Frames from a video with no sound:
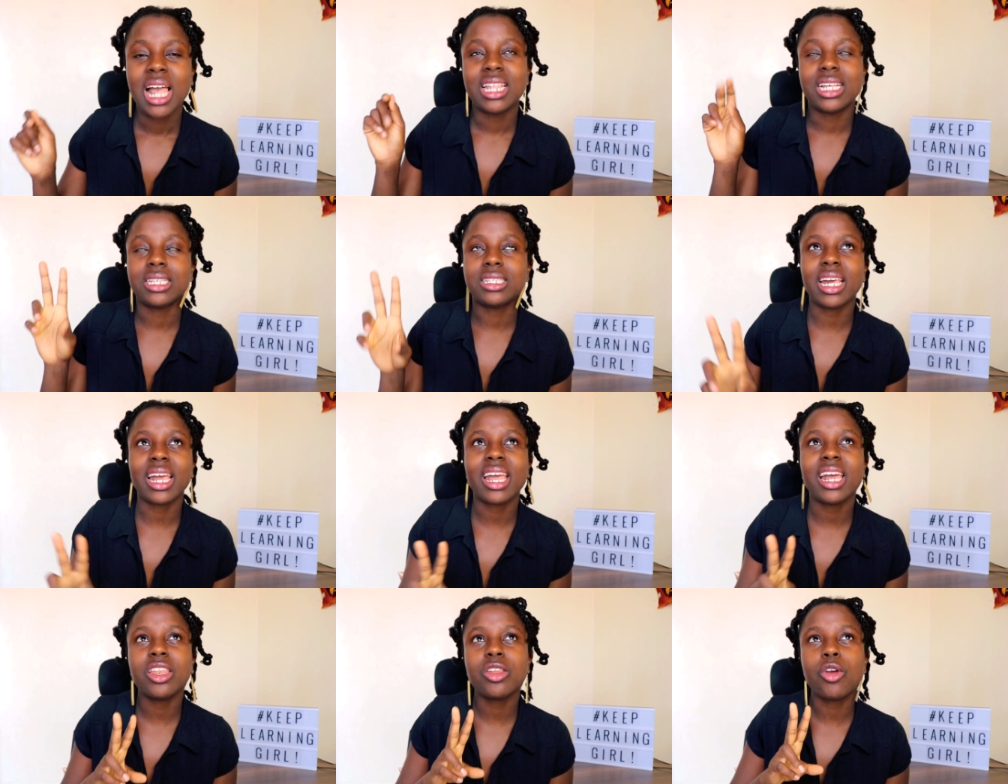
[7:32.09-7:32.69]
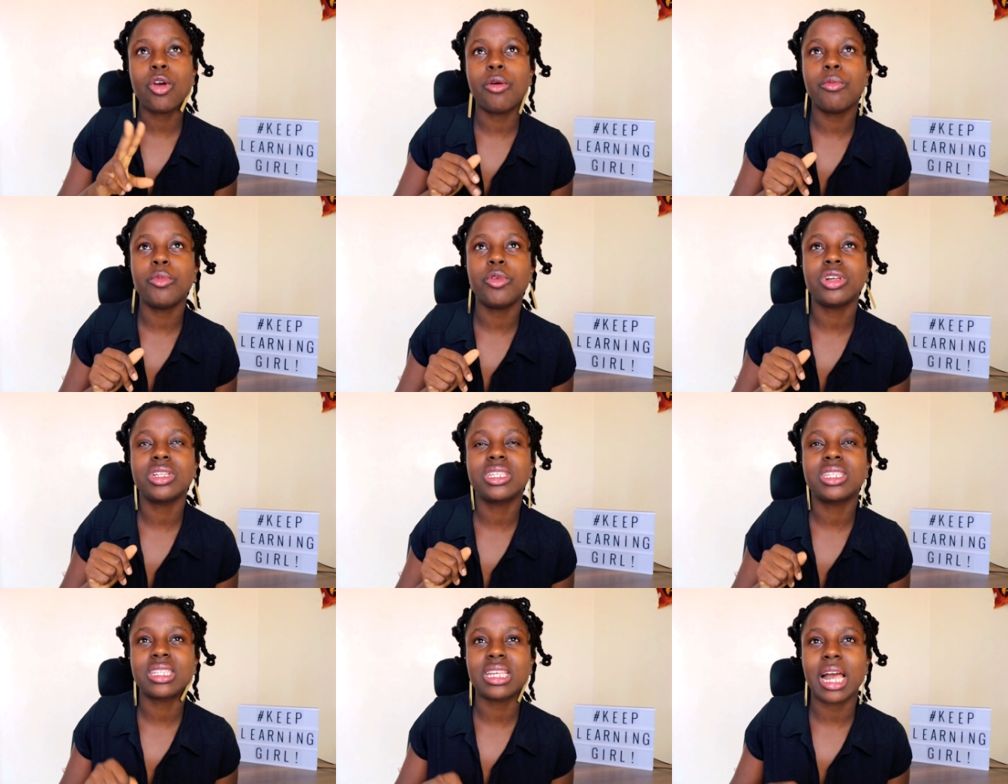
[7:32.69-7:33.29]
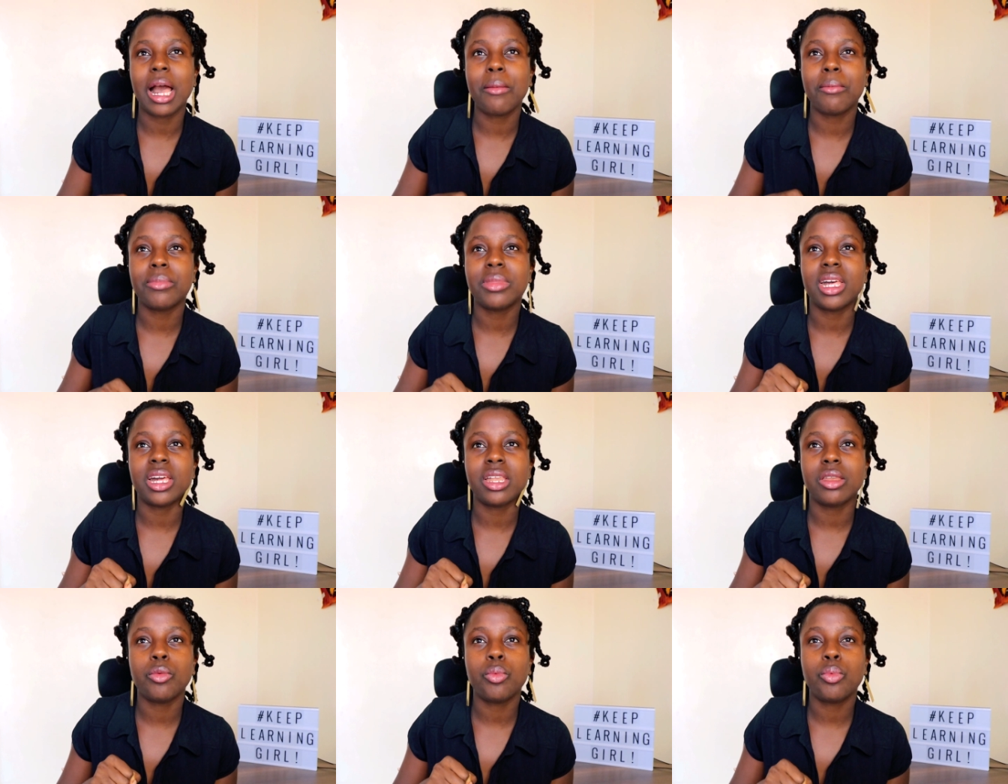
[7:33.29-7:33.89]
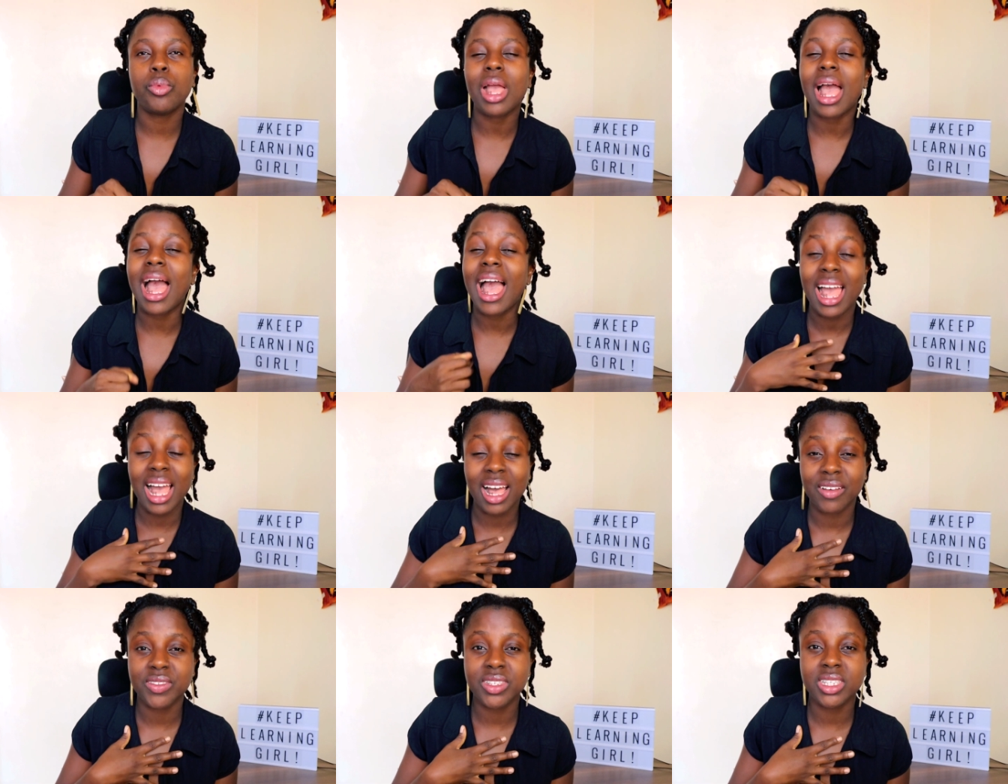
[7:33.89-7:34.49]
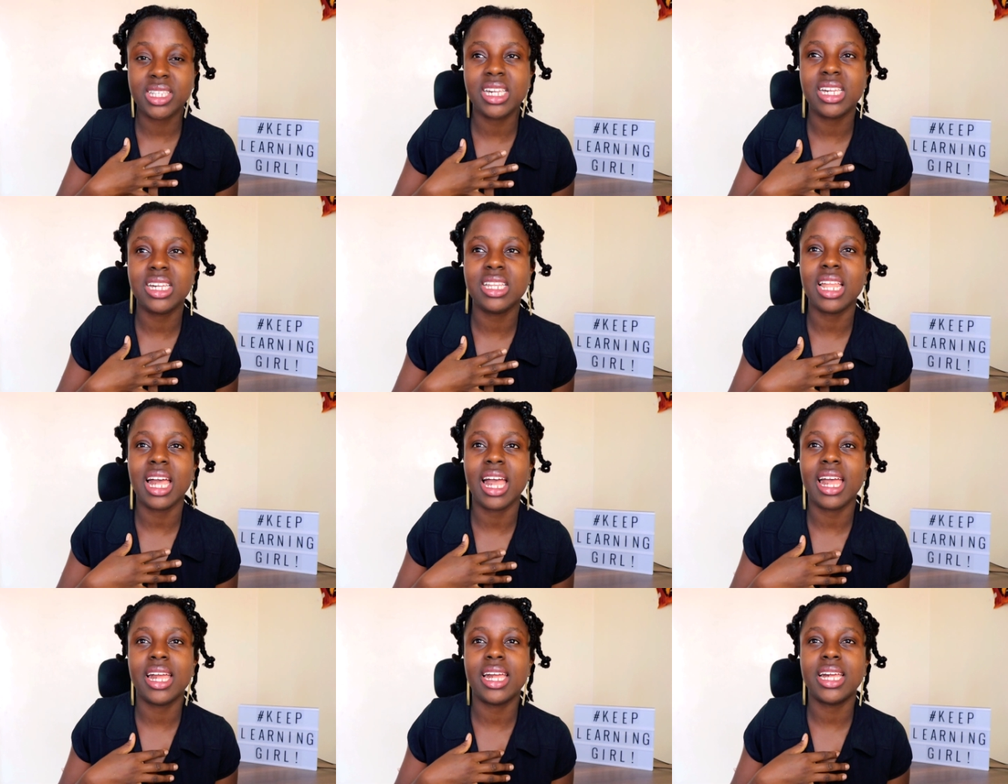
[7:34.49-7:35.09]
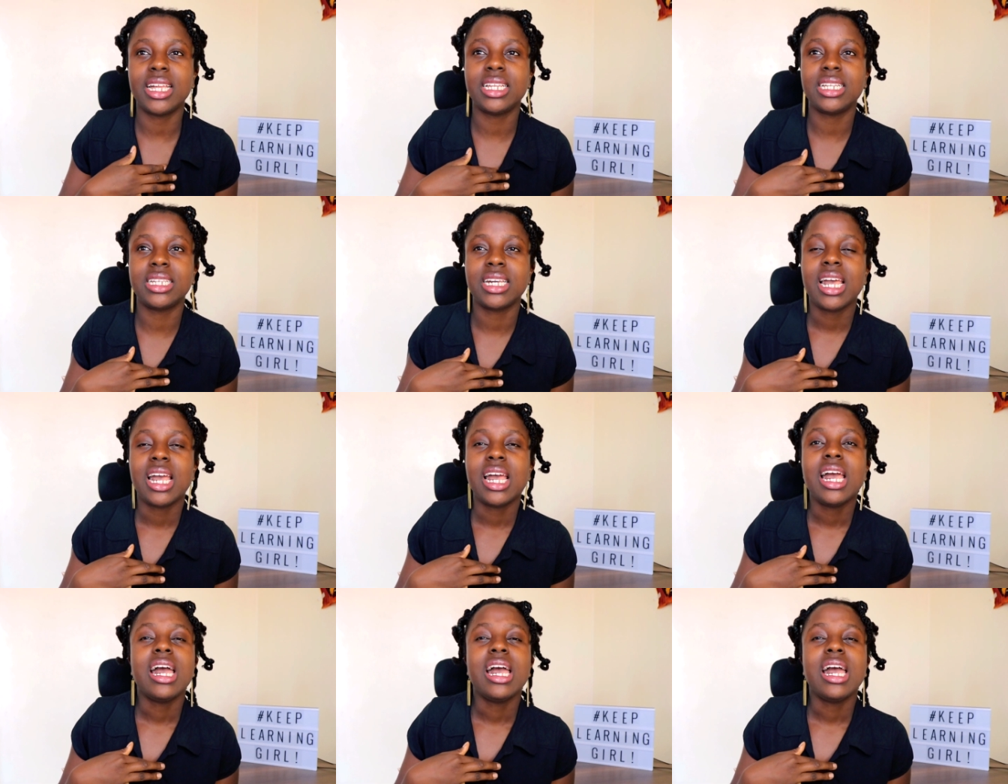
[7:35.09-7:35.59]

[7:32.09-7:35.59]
the second common scam that i have seen and